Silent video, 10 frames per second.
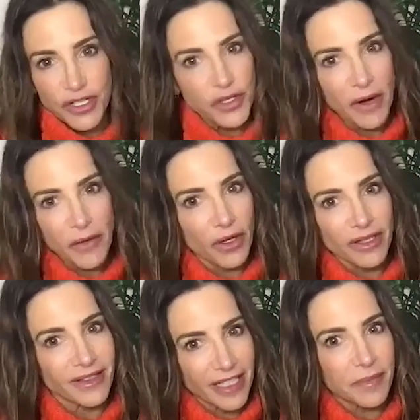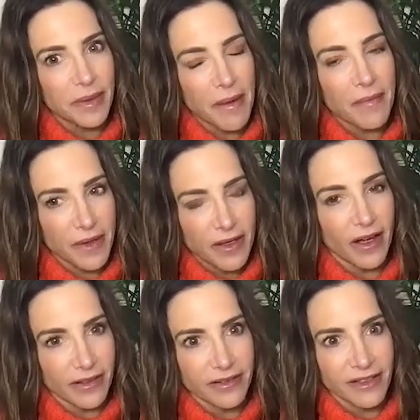I wrote a little bit about the gut
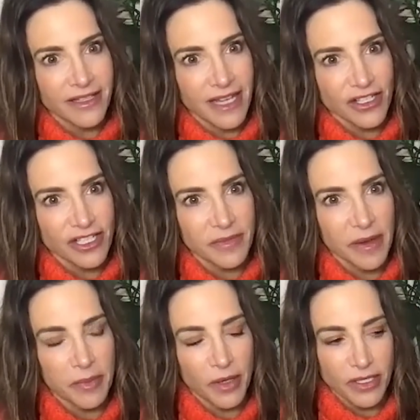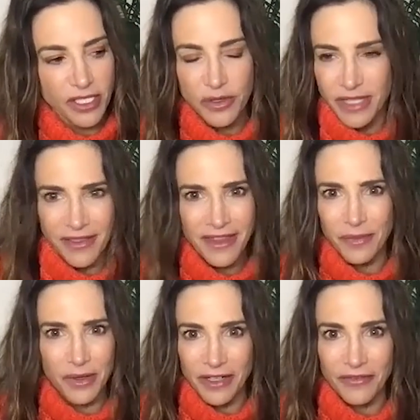connection in my book too, because I think we're
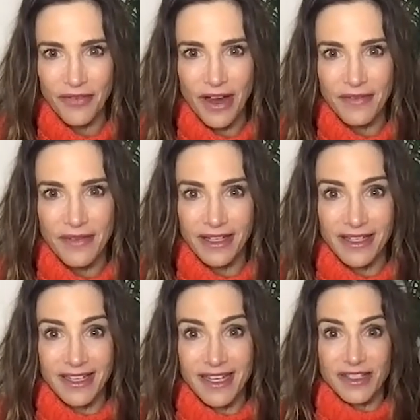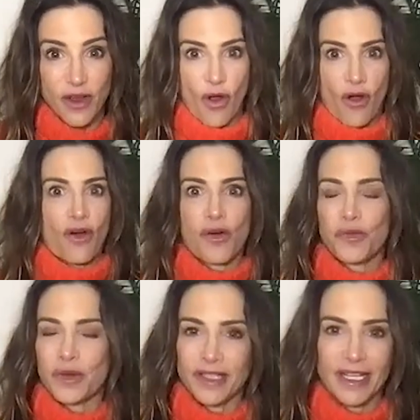going to find that it is all
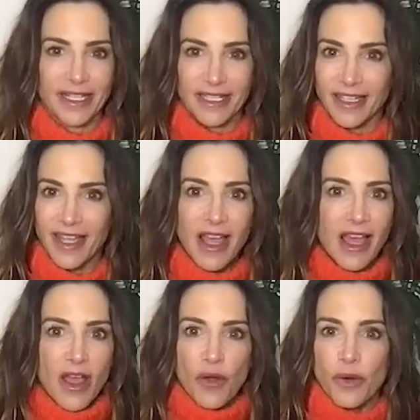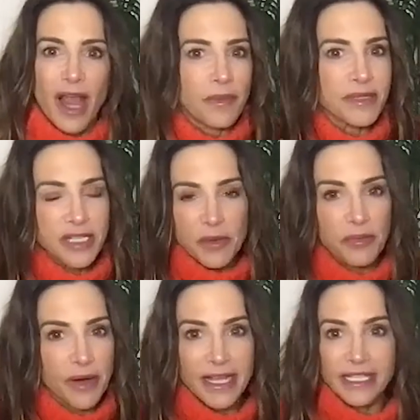related what happens in our
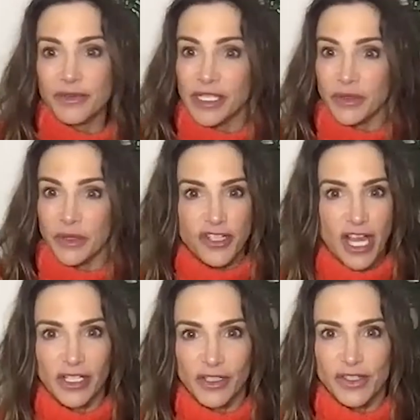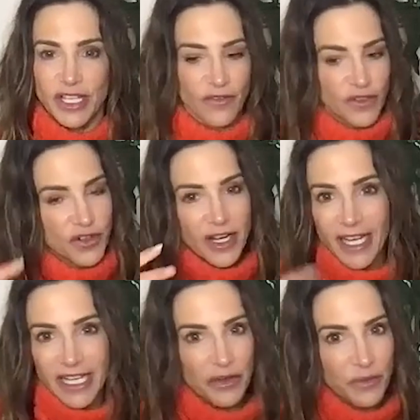brains related to our genitals. Like you're not getting
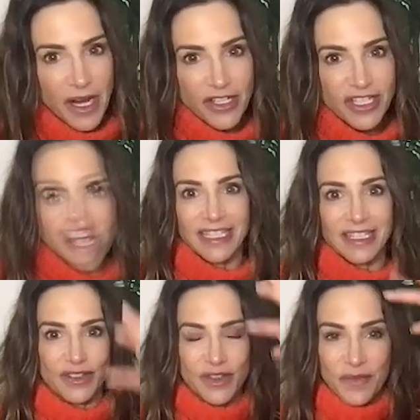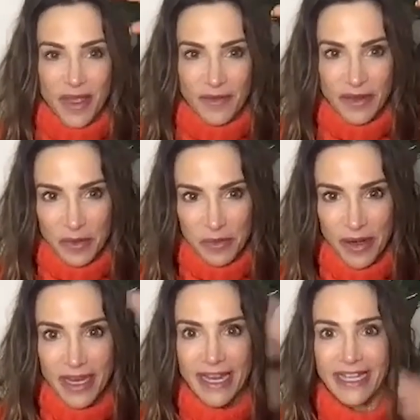erections, like something having your
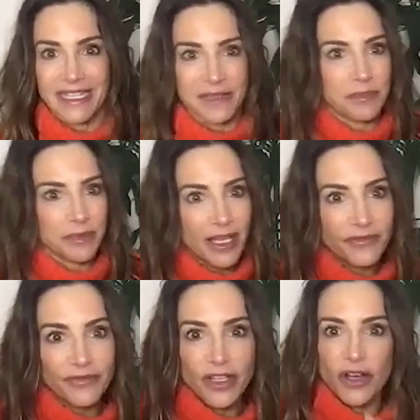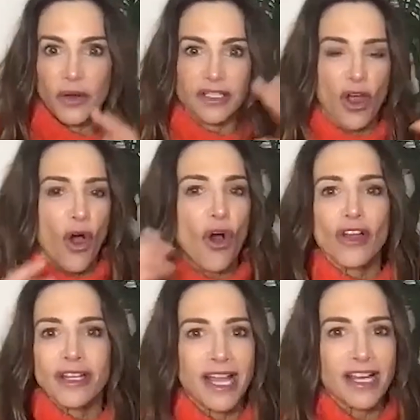brain, it's blood flow, it's all
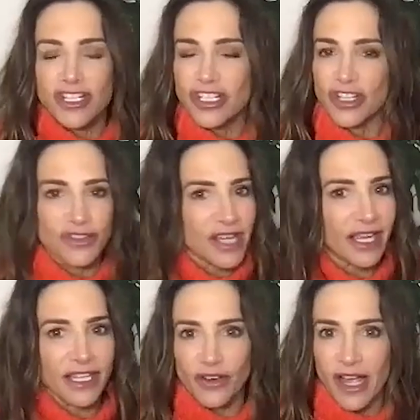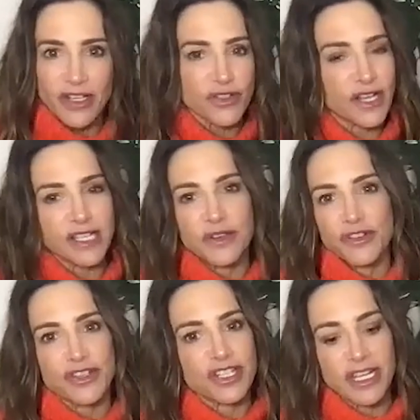connected to your diet, your exercise,
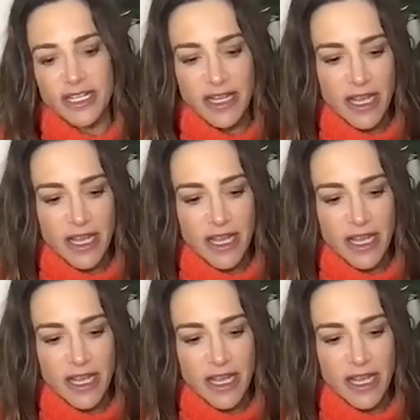nutrition.